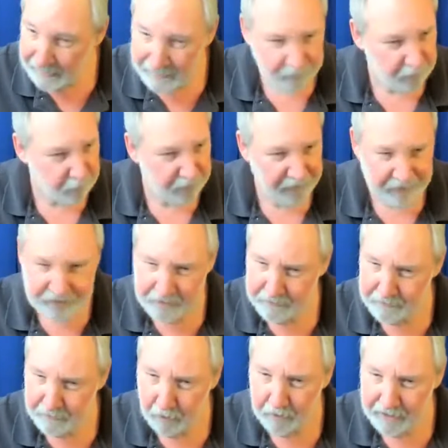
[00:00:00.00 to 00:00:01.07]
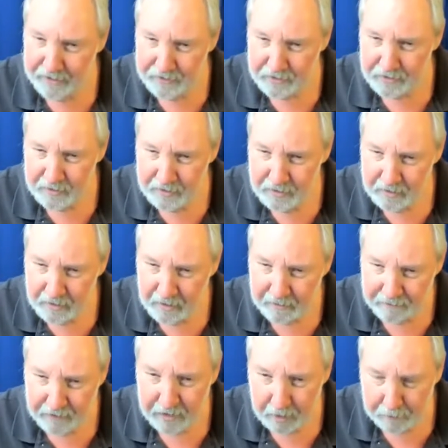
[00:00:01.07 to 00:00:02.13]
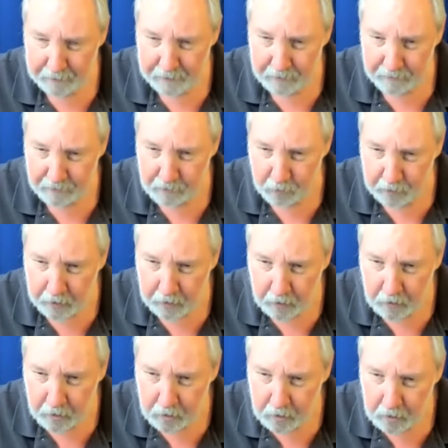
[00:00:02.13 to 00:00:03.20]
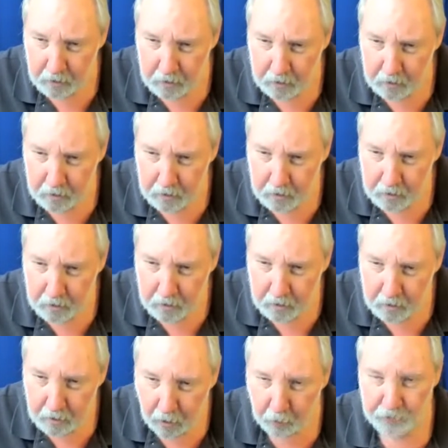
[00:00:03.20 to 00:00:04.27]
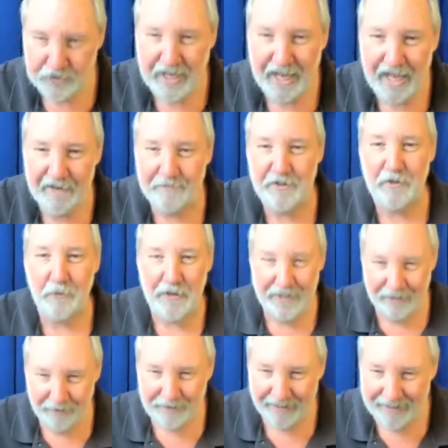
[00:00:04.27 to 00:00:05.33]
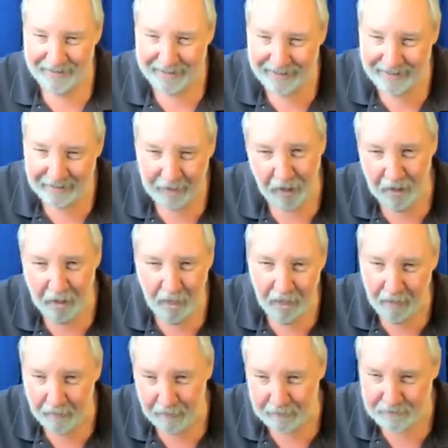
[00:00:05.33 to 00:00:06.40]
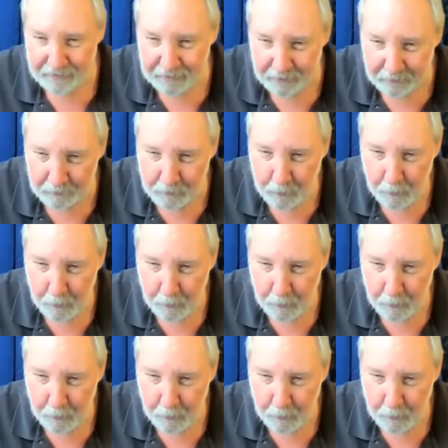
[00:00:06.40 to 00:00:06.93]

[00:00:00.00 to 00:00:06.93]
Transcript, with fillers: don't know what SF. Oh, SFTW for the win. Oh, scan for the win. Okay, I got it. Uh, I'm slow.